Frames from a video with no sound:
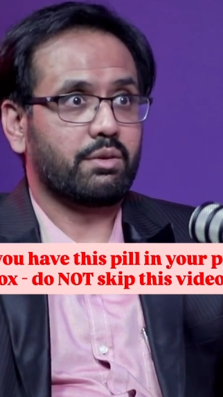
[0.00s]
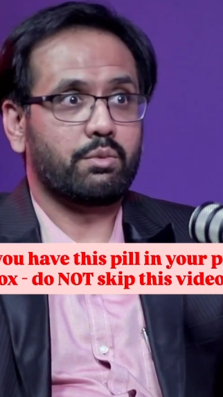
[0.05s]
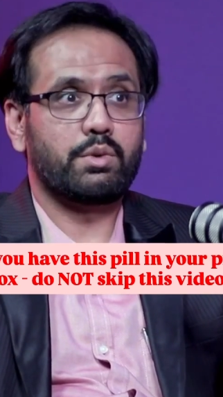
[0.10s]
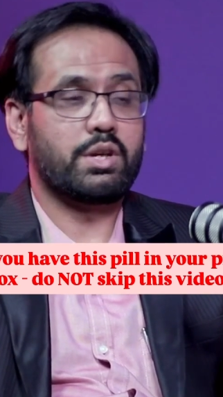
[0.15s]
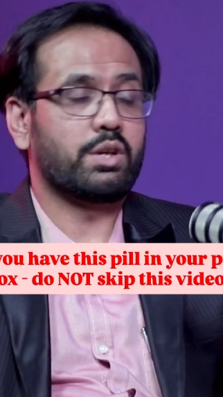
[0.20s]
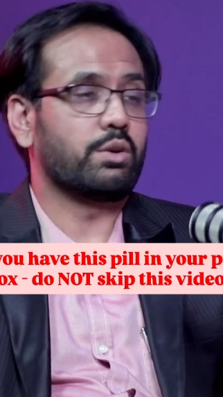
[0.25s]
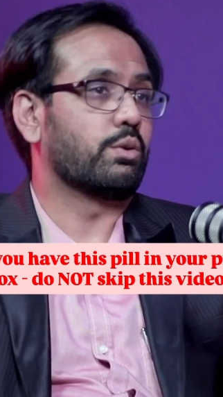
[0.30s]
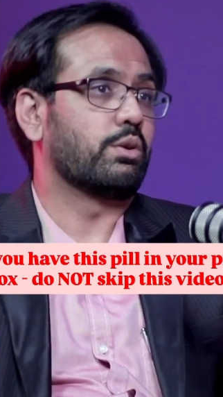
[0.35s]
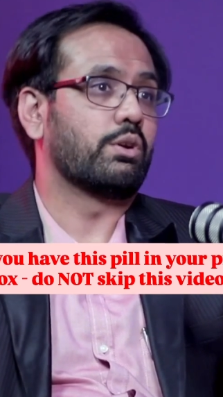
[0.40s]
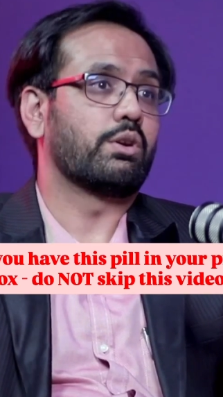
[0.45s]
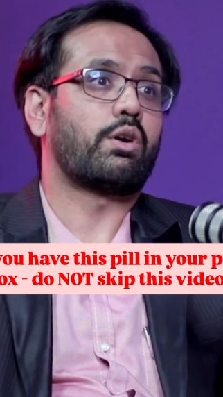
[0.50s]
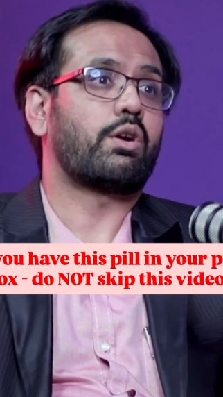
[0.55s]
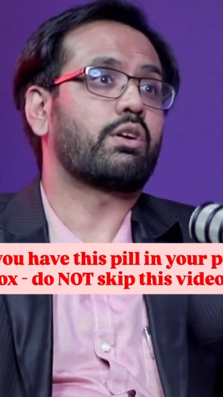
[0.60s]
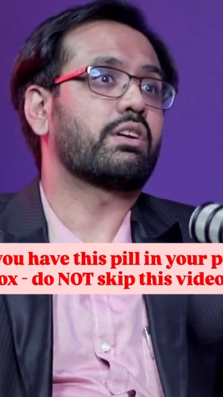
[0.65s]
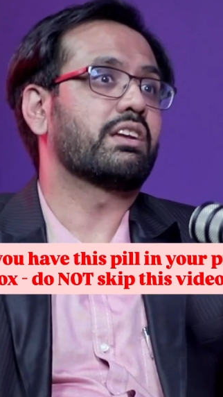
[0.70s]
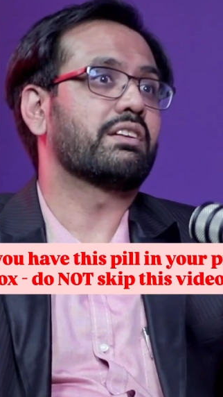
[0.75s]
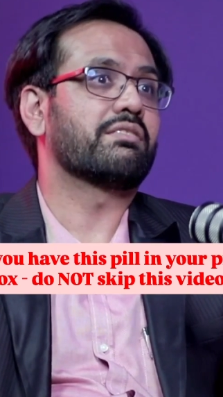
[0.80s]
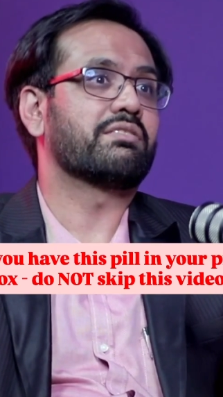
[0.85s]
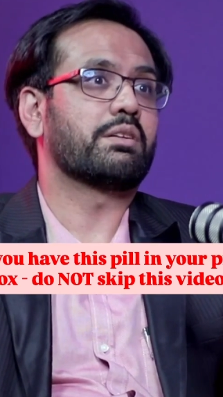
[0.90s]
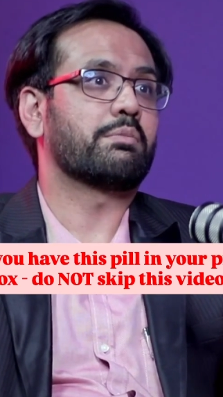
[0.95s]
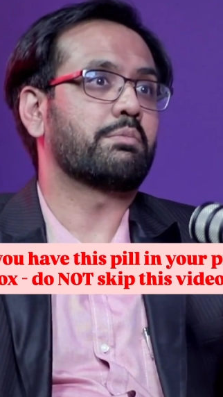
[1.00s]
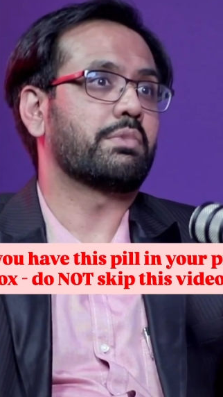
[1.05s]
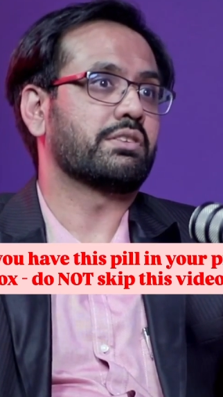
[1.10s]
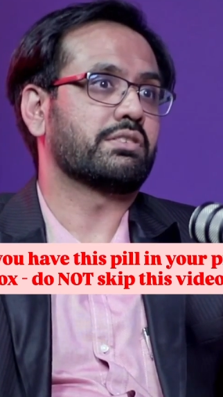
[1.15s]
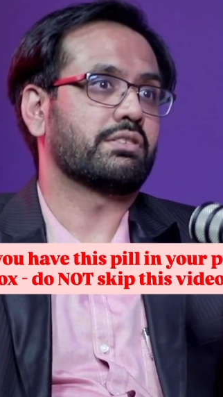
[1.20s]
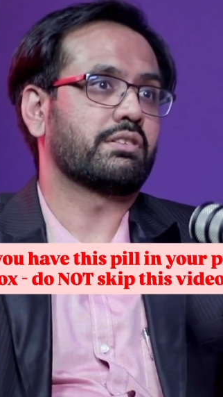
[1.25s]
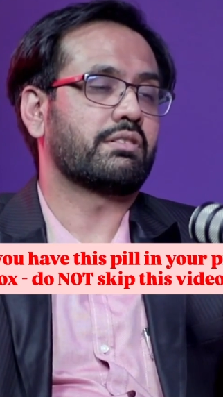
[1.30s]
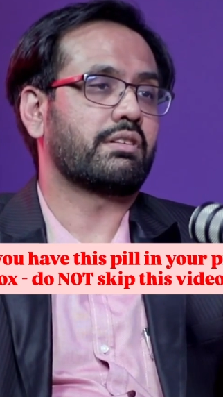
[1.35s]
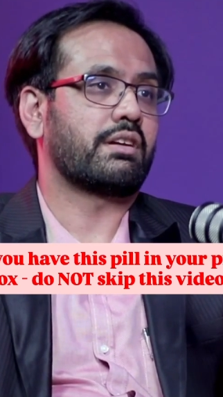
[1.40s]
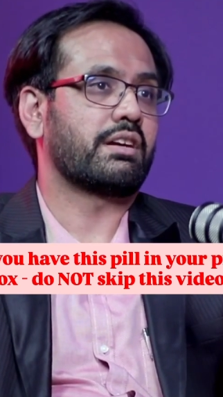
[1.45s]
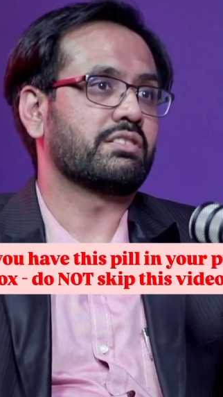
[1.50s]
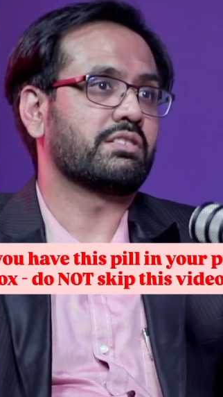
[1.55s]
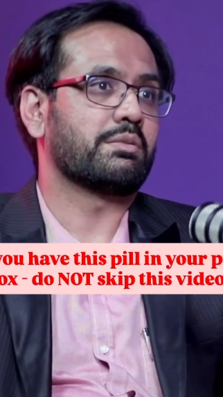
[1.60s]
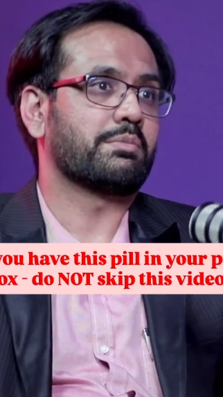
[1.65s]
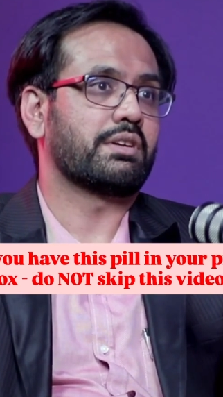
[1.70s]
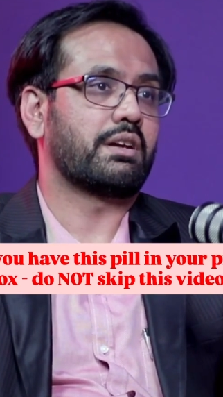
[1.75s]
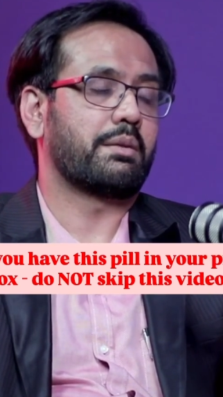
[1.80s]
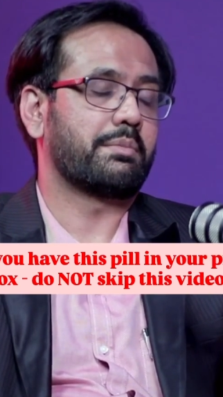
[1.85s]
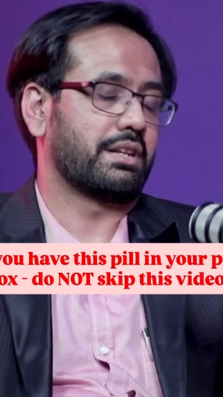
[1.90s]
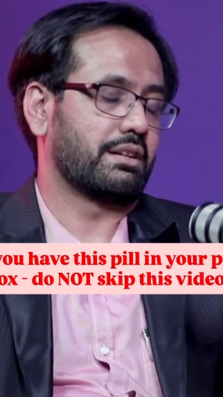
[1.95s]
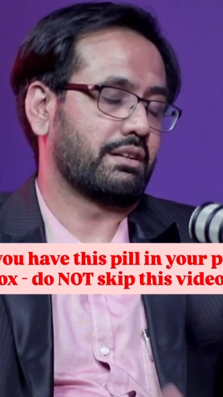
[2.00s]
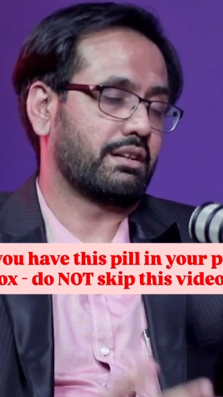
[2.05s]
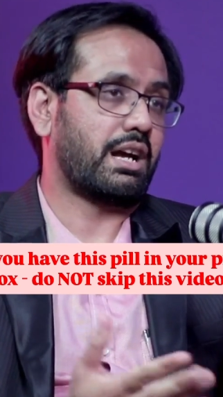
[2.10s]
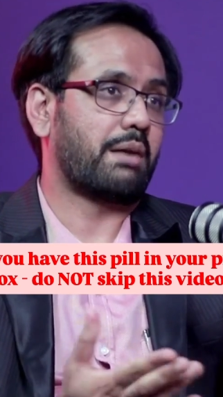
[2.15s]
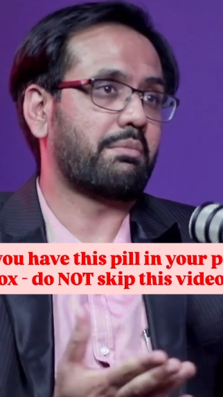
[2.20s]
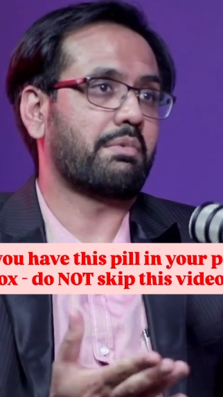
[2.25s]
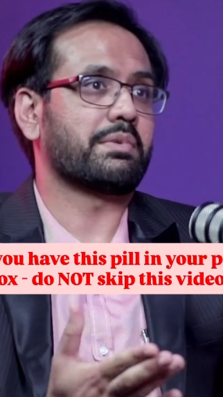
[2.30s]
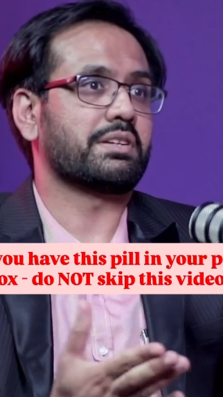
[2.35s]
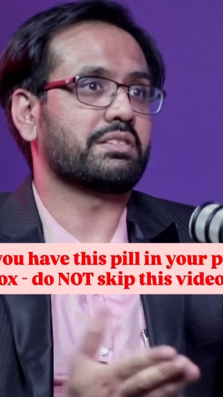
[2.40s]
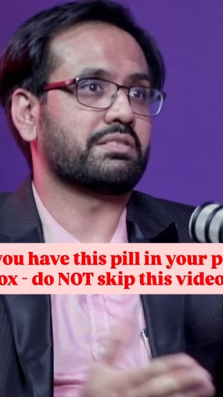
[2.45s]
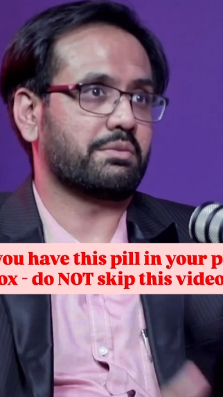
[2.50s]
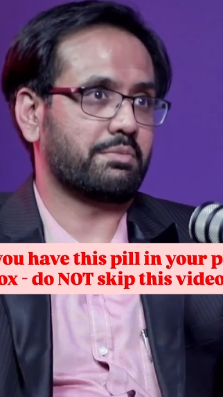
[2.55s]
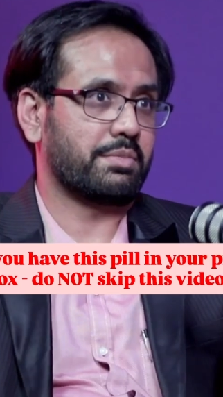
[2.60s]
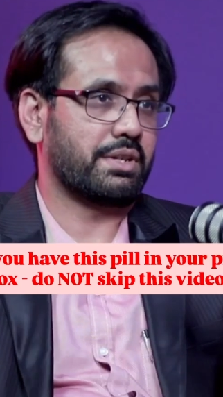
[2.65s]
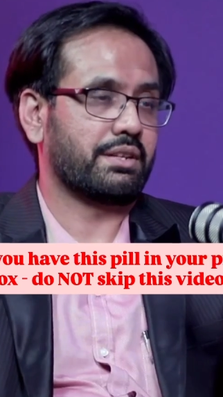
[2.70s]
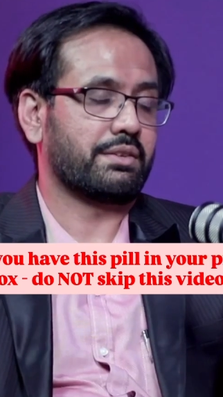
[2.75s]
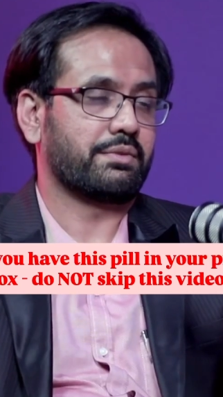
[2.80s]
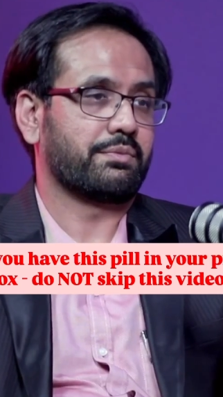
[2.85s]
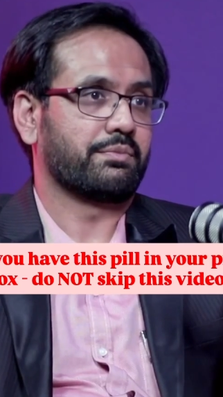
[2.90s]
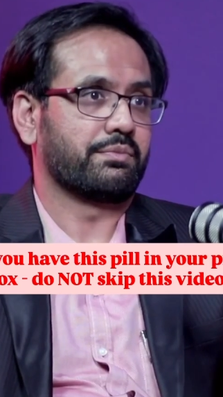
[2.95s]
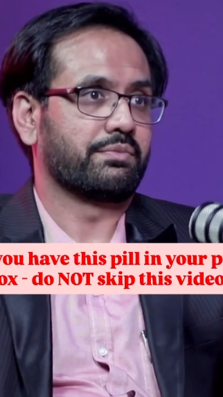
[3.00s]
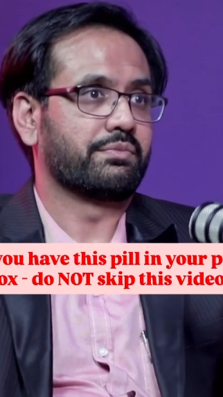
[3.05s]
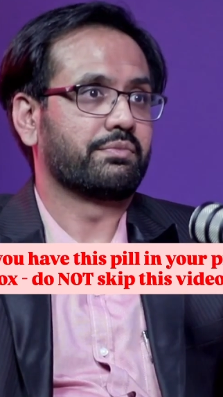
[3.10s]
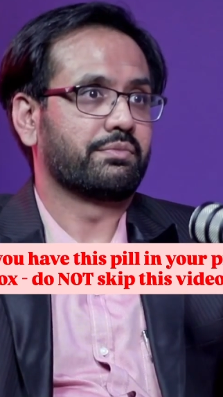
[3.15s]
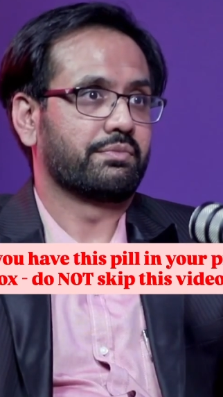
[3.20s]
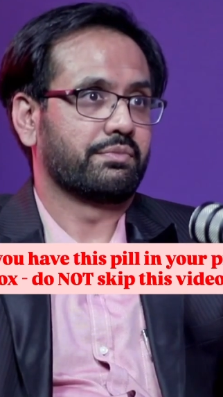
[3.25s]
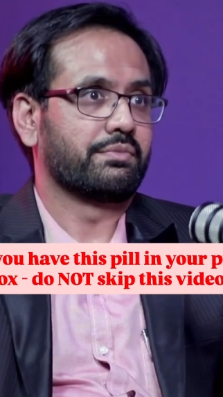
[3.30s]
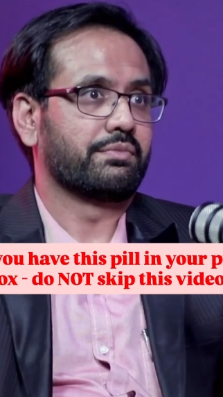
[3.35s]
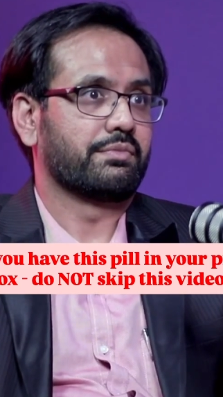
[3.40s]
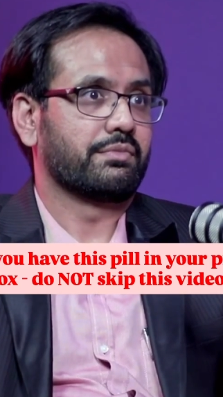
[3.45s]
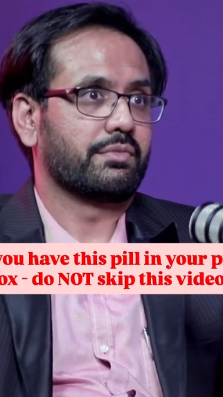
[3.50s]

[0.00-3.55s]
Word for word: we could not give the patient rigem, I mean, carbamazepine. carbamazepine.